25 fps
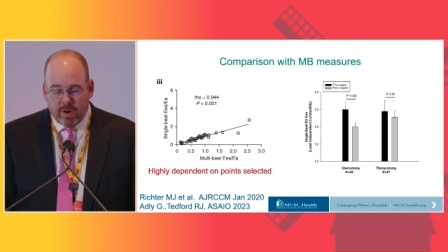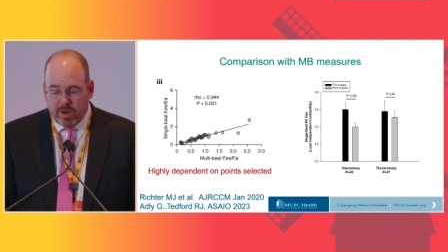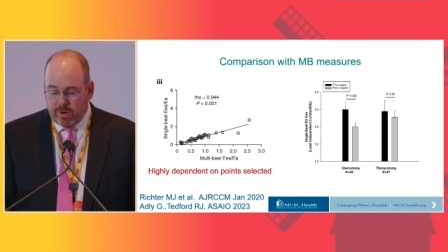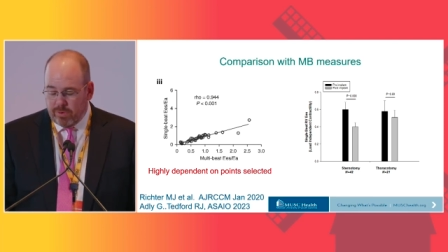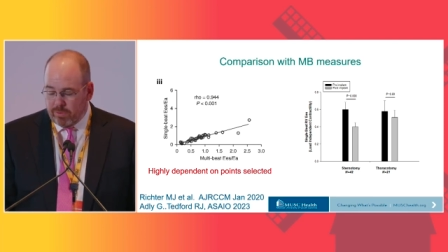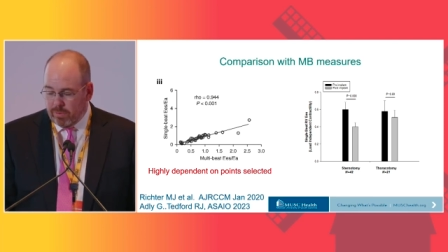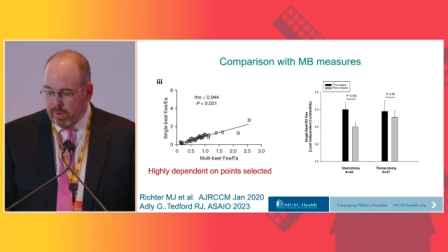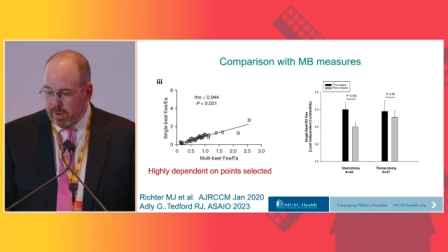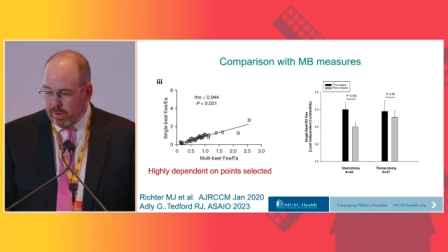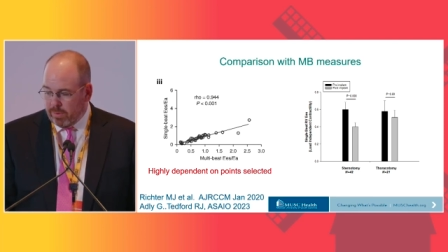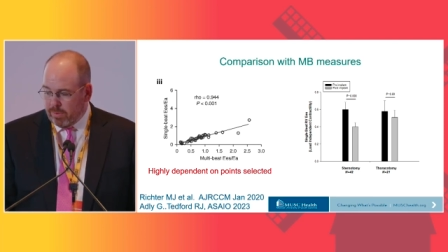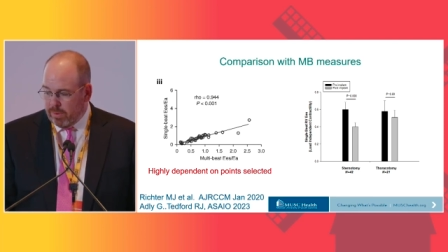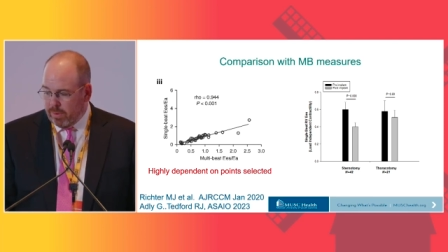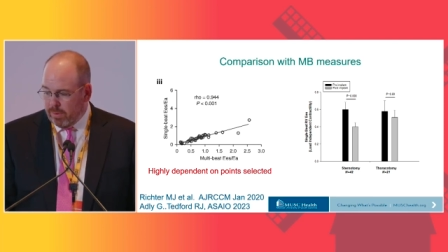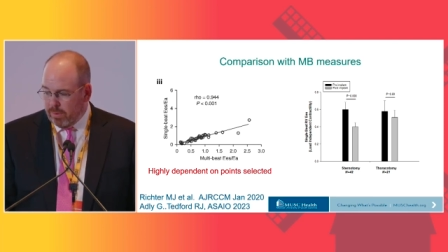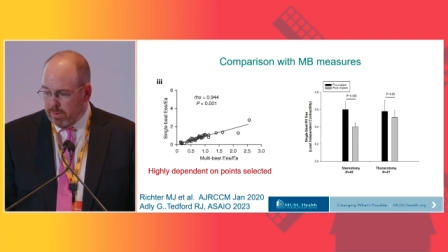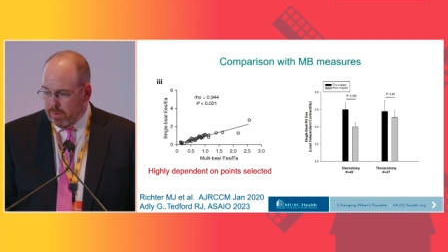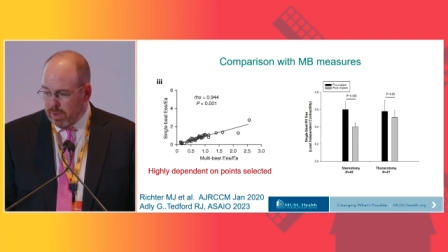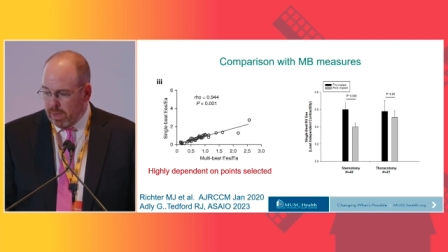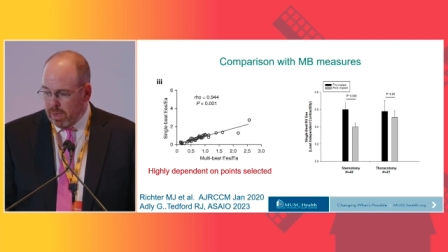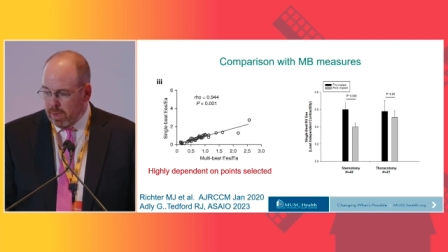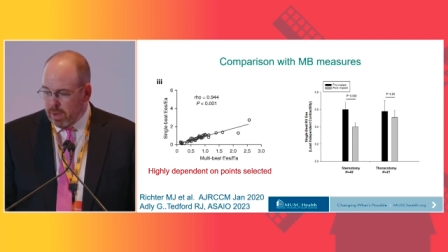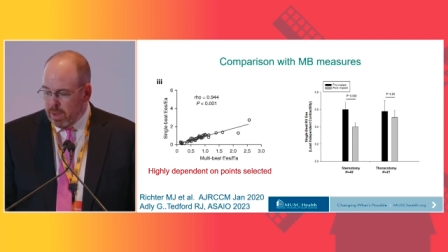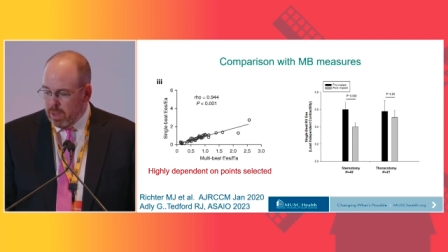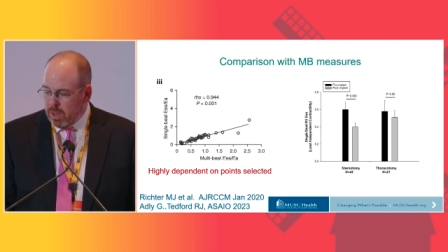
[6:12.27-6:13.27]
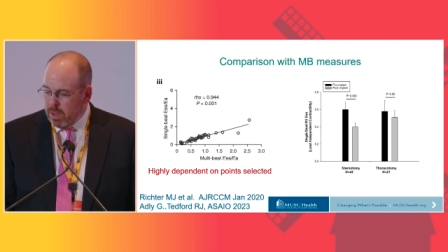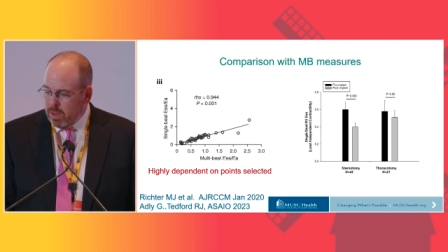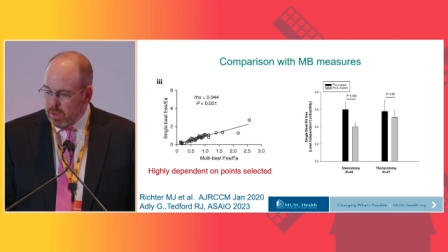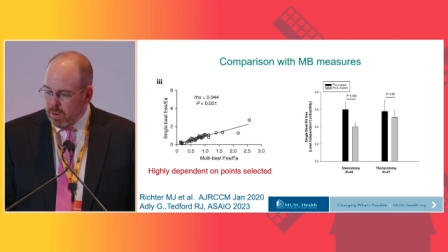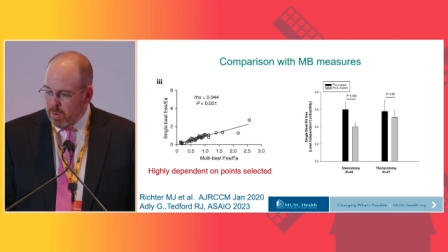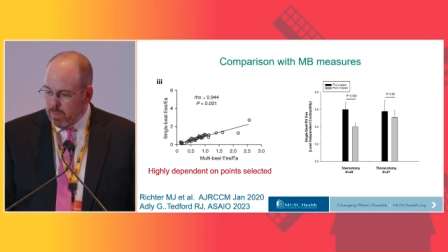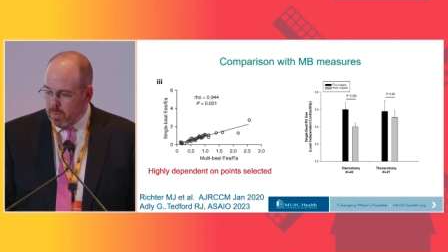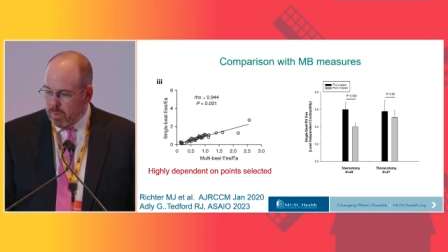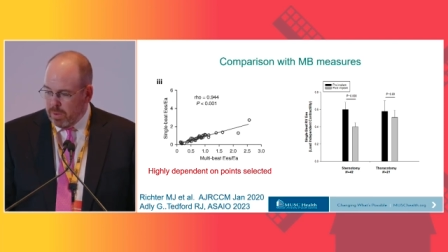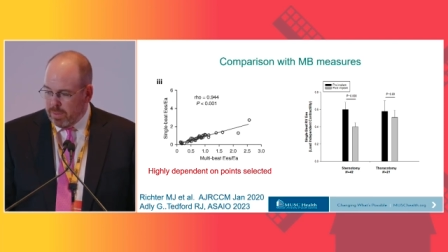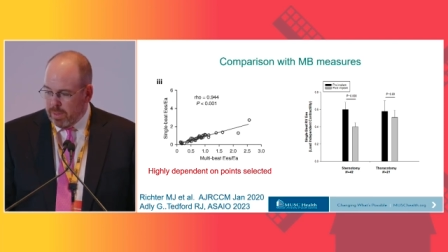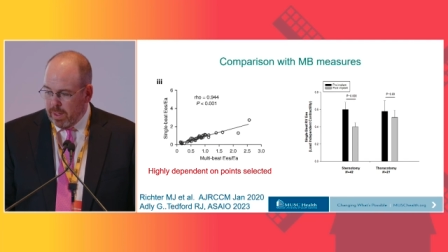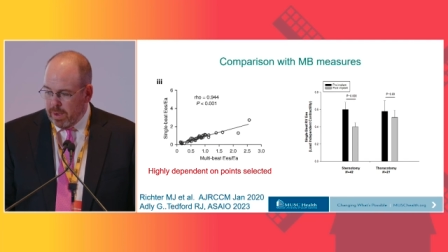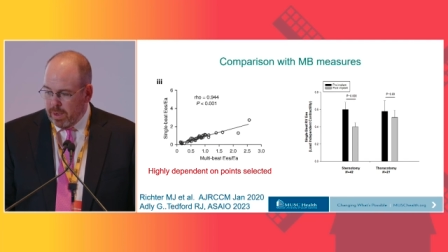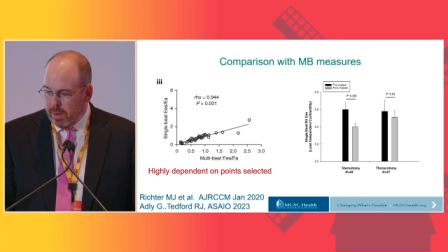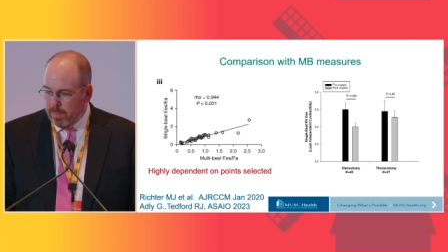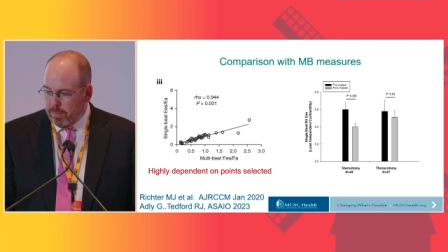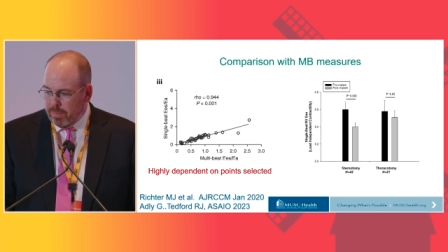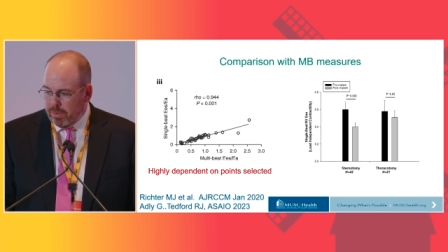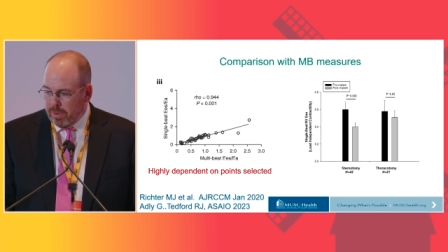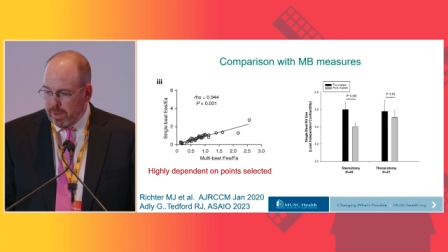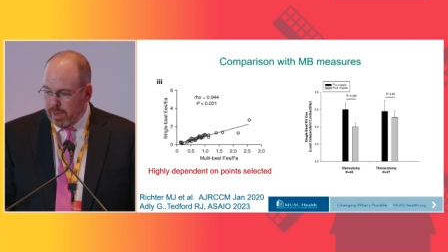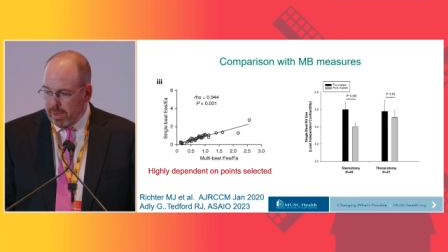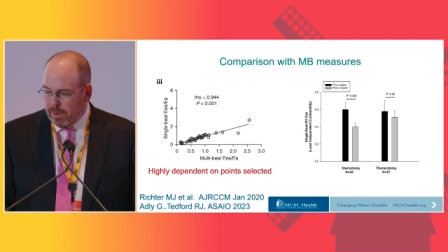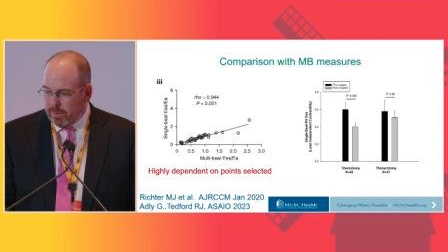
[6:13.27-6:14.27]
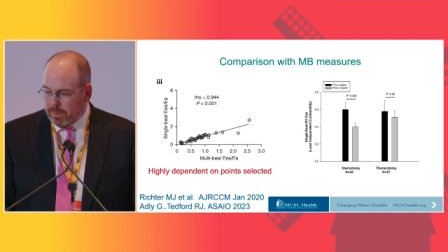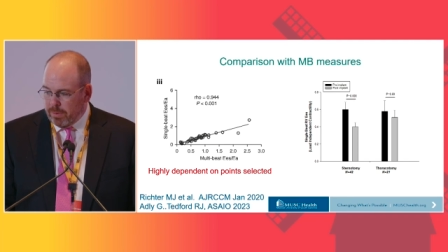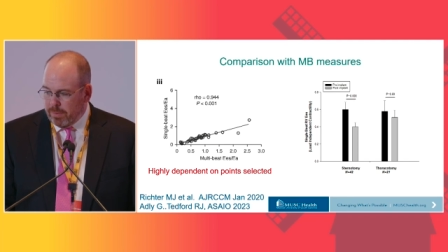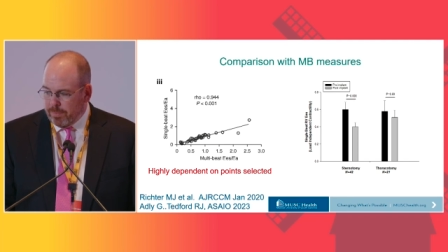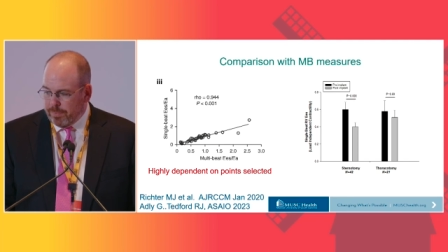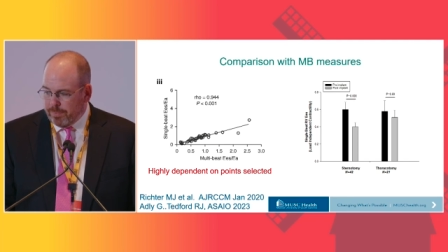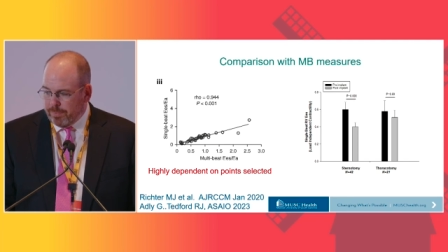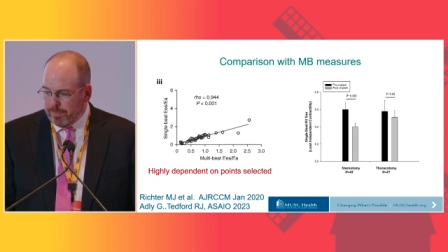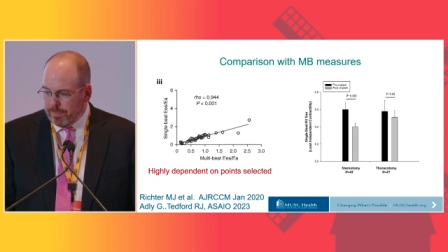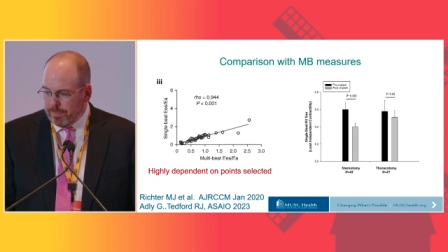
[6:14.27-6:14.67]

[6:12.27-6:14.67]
contractility with that implant.